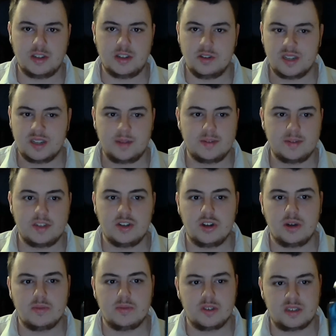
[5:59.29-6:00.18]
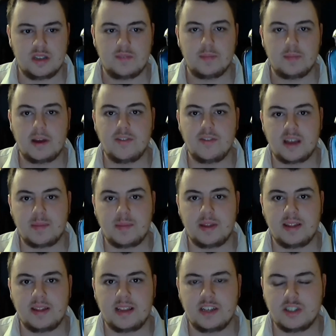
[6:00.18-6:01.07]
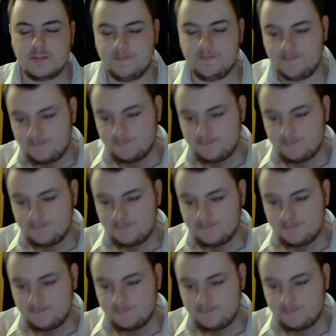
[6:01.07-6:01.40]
It's up to you. I'm just giving my recommendation.